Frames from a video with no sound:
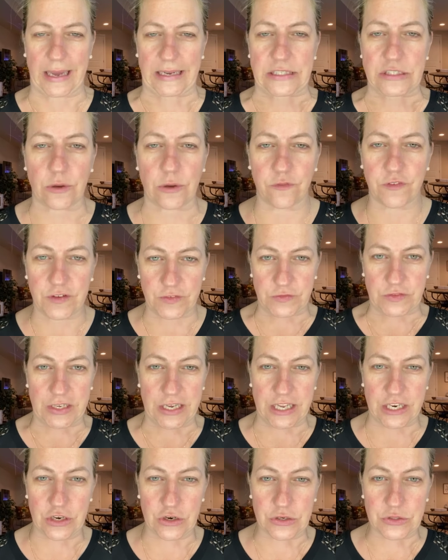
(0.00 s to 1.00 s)
So
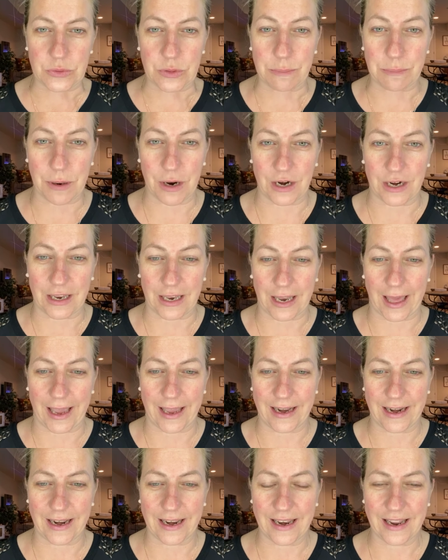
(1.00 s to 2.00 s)
15 years with Party Light.
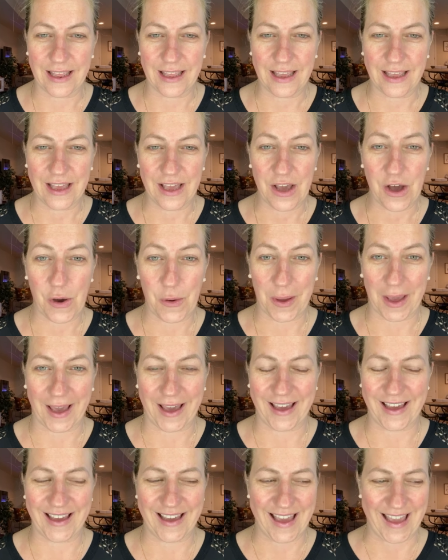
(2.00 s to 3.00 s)

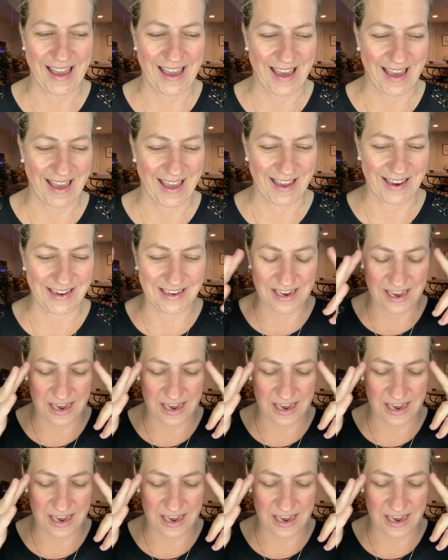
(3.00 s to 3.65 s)
Okay. And